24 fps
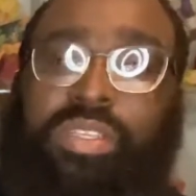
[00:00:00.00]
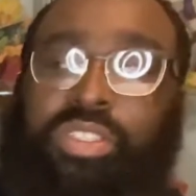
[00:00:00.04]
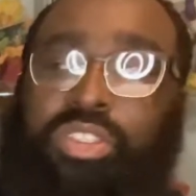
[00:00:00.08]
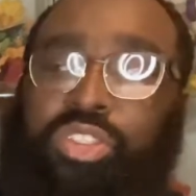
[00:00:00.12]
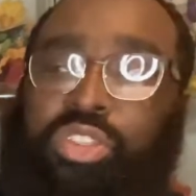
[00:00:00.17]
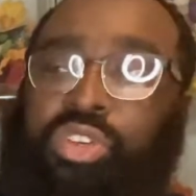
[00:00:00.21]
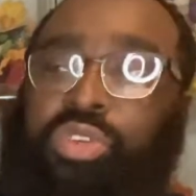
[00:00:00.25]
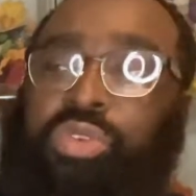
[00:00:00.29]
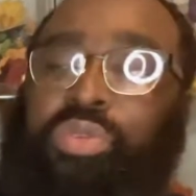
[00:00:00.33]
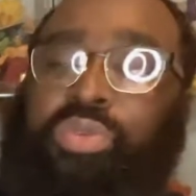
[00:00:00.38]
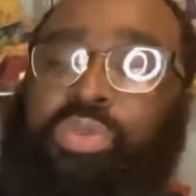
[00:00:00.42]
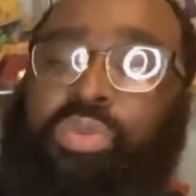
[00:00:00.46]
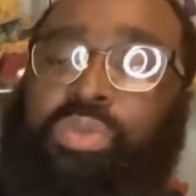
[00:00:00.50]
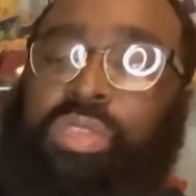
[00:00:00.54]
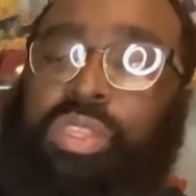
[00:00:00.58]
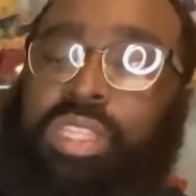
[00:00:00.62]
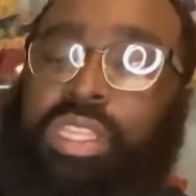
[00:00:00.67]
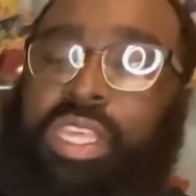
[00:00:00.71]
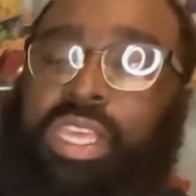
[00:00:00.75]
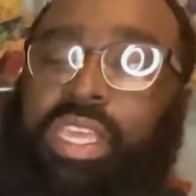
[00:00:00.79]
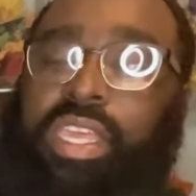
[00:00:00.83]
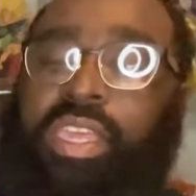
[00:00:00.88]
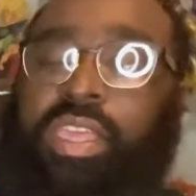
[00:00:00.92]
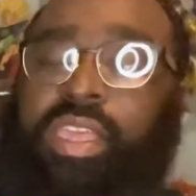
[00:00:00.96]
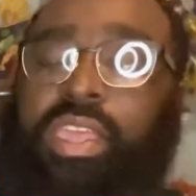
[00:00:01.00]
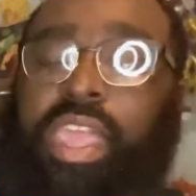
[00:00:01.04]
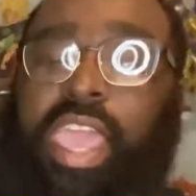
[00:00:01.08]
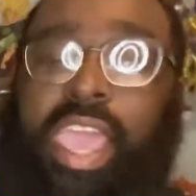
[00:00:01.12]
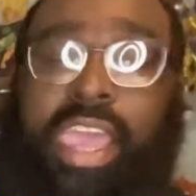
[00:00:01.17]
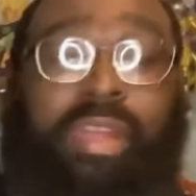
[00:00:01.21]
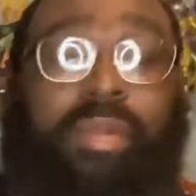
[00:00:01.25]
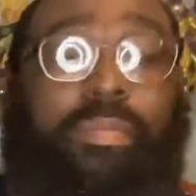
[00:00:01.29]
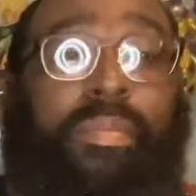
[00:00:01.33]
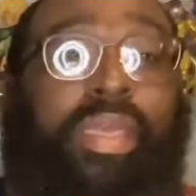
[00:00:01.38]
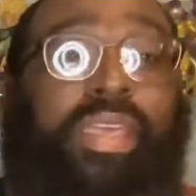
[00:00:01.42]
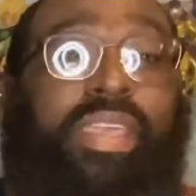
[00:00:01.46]
to the
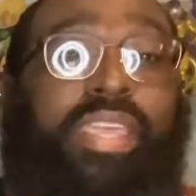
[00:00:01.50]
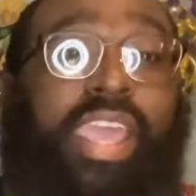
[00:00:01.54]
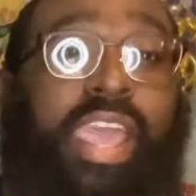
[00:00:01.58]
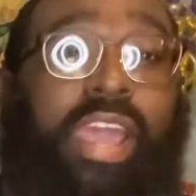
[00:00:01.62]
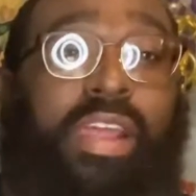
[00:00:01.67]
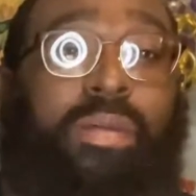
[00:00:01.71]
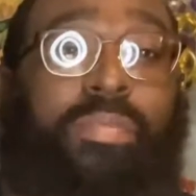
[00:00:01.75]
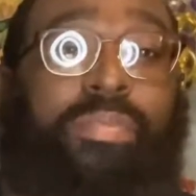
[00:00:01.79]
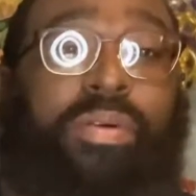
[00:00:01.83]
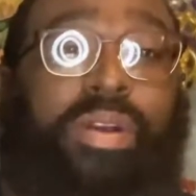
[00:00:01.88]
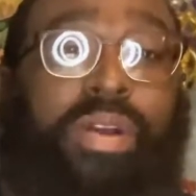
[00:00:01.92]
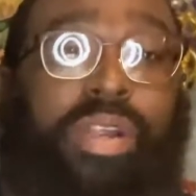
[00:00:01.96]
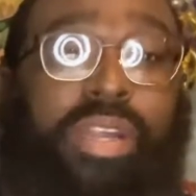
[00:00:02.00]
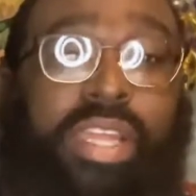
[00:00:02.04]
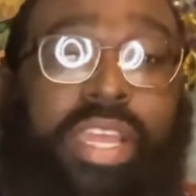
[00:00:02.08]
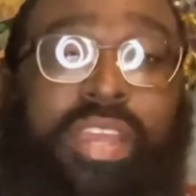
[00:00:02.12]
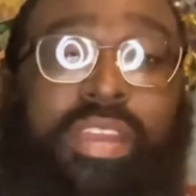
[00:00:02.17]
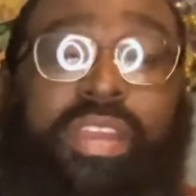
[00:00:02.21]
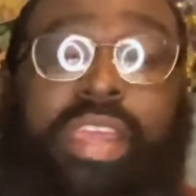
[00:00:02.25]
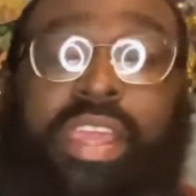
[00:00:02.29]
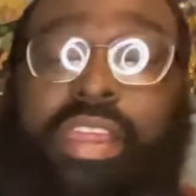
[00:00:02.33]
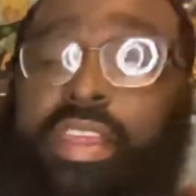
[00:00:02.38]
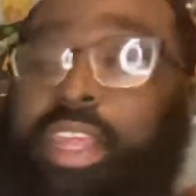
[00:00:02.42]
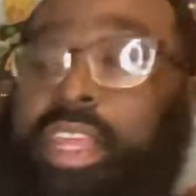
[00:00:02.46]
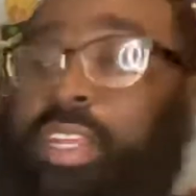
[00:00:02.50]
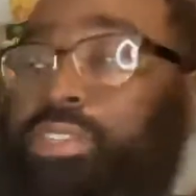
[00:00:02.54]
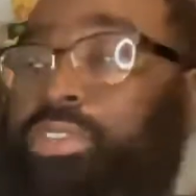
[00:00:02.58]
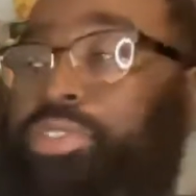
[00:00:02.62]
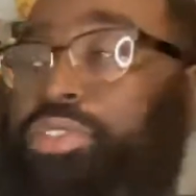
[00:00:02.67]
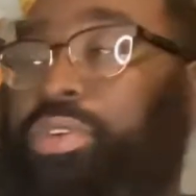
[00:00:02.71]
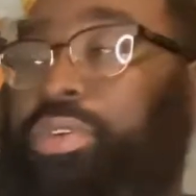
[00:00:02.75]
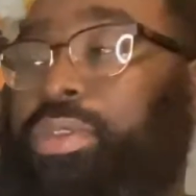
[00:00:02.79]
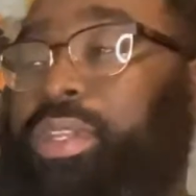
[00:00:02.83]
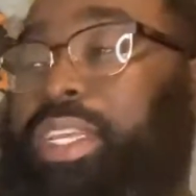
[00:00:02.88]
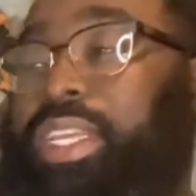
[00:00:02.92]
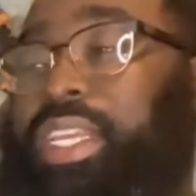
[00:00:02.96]
anime counterpart. It
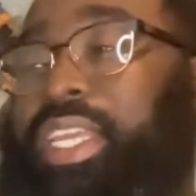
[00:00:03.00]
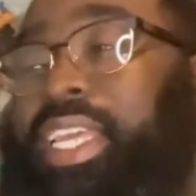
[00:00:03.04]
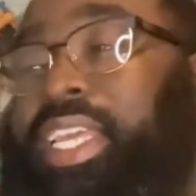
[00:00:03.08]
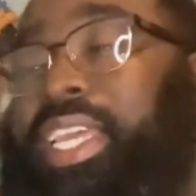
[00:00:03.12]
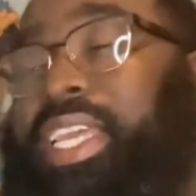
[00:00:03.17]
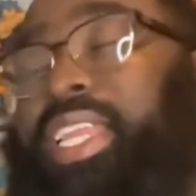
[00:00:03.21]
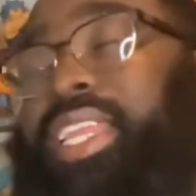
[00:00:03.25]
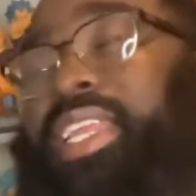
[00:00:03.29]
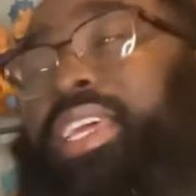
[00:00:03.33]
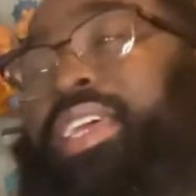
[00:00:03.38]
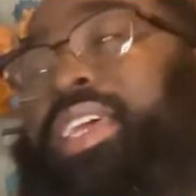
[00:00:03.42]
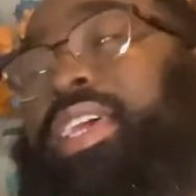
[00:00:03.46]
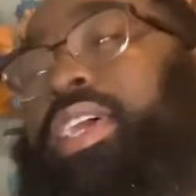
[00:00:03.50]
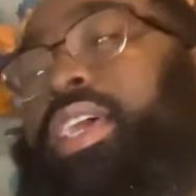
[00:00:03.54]
truly did.